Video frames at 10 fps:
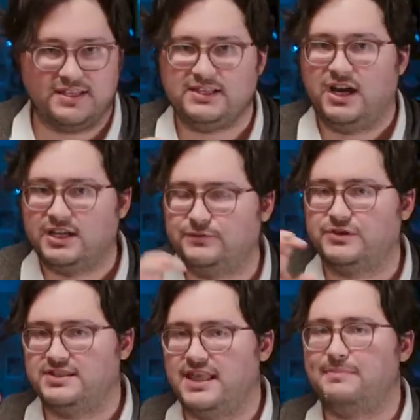This us
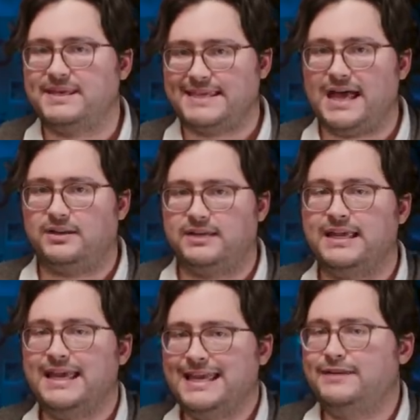versus them
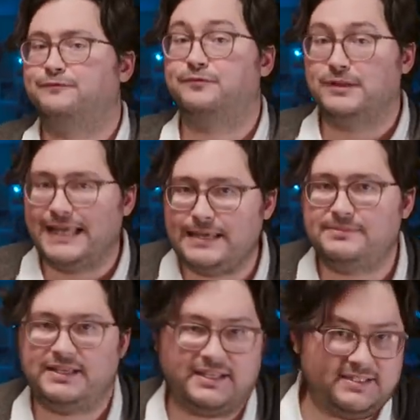mentality
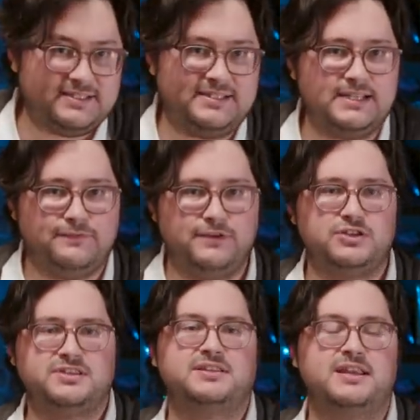inflames existing
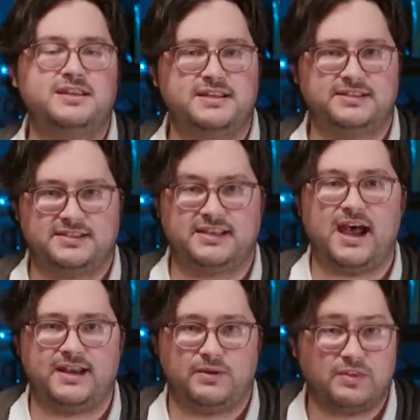divisions in Indian society,